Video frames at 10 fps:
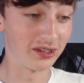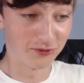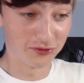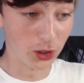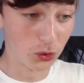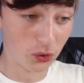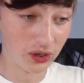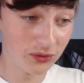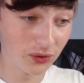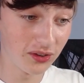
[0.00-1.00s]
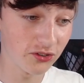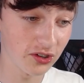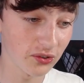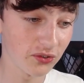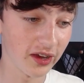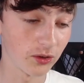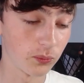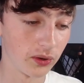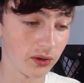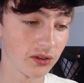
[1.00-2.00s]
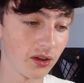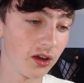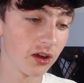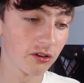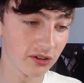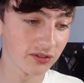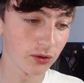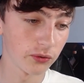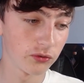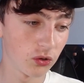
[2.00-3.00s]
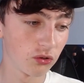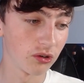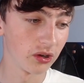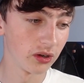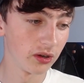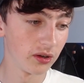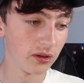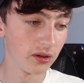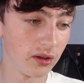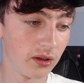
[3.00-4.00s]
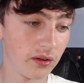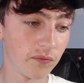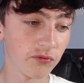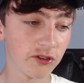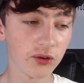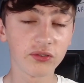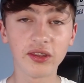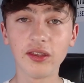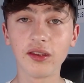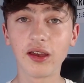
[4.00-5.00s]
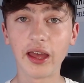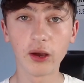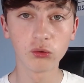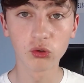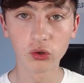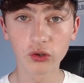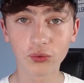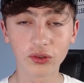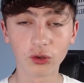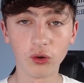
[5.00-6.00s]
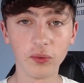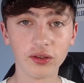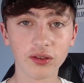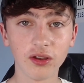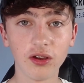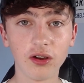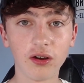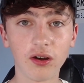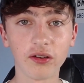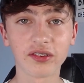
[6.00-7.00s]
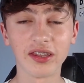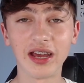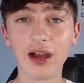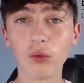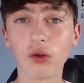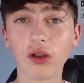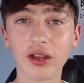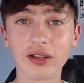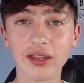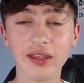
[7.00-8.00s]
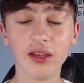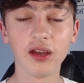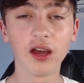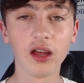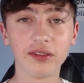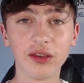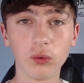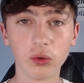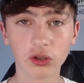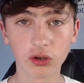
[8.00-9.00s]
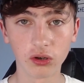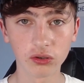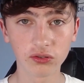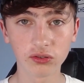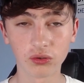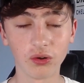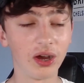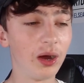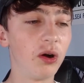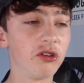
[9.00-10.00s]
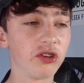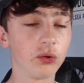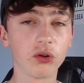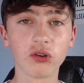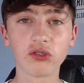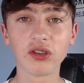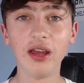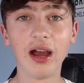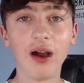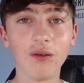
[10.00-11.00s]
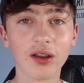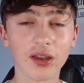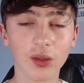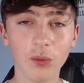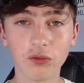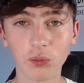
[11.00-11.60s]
According to this transfer expert, Christoph Thurer, Chelsea held talks with Dortmund asking how likely a deal would cost, or how much it would cost, how likely a move would